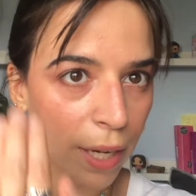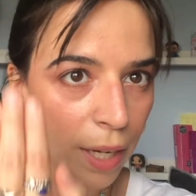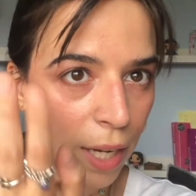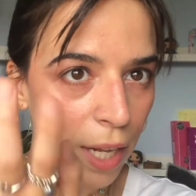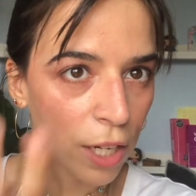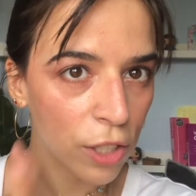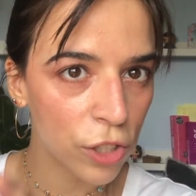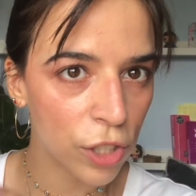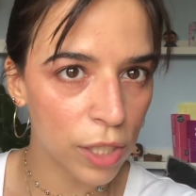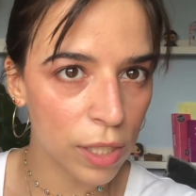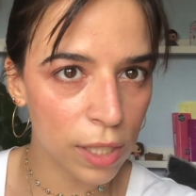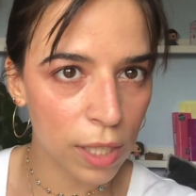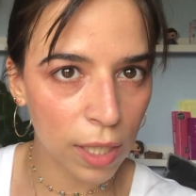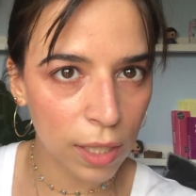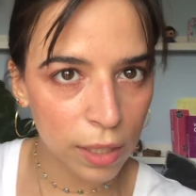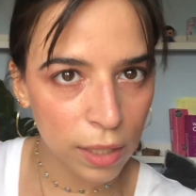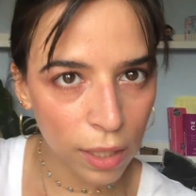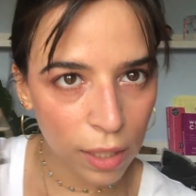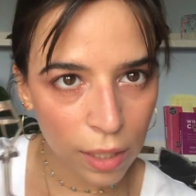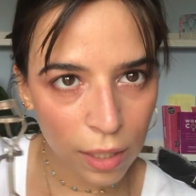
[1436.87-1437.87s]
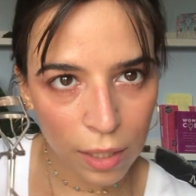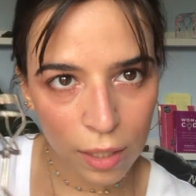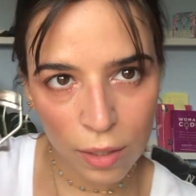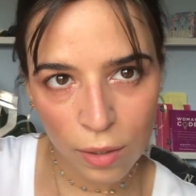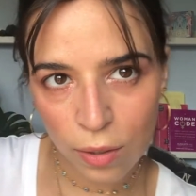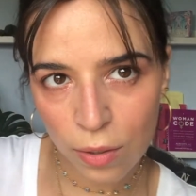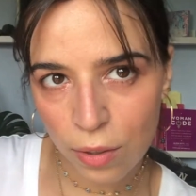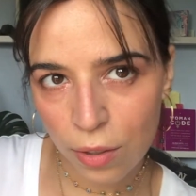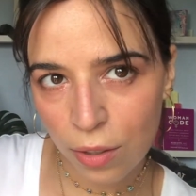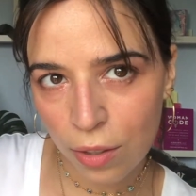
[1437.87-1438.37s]
lashes like
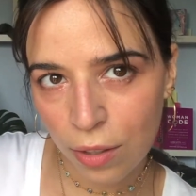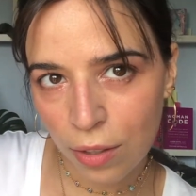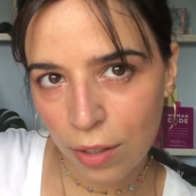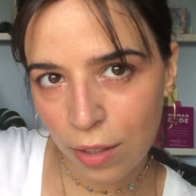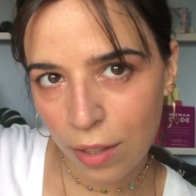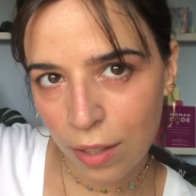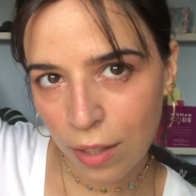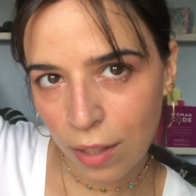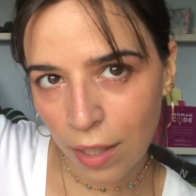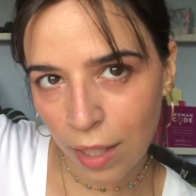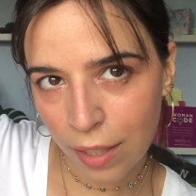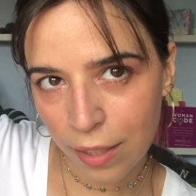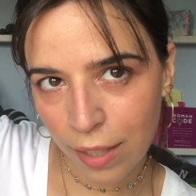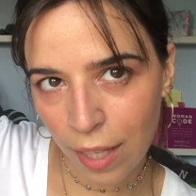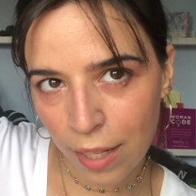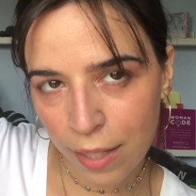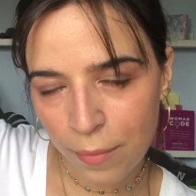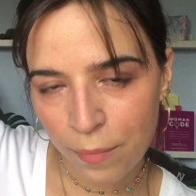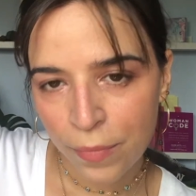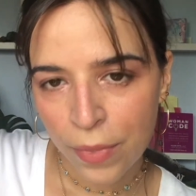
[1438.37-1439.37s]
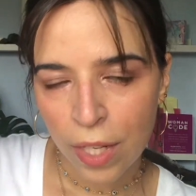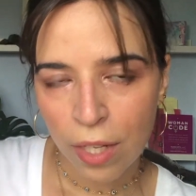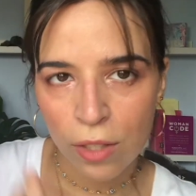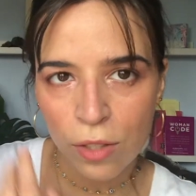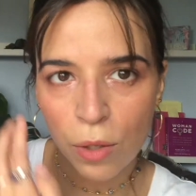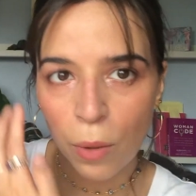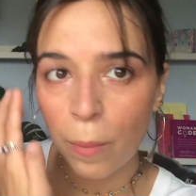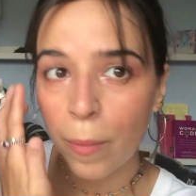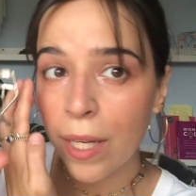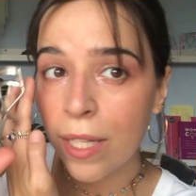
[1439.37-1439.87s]
that.
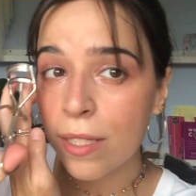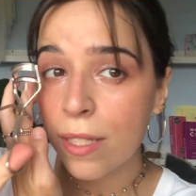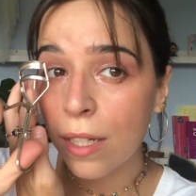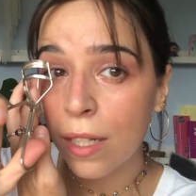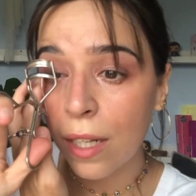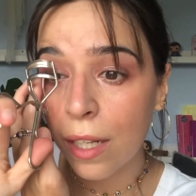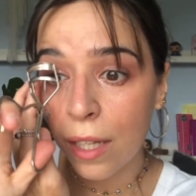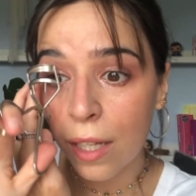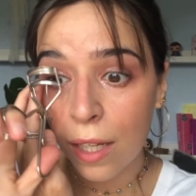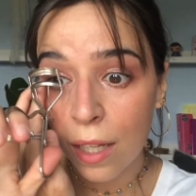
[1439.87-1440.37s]
So basically,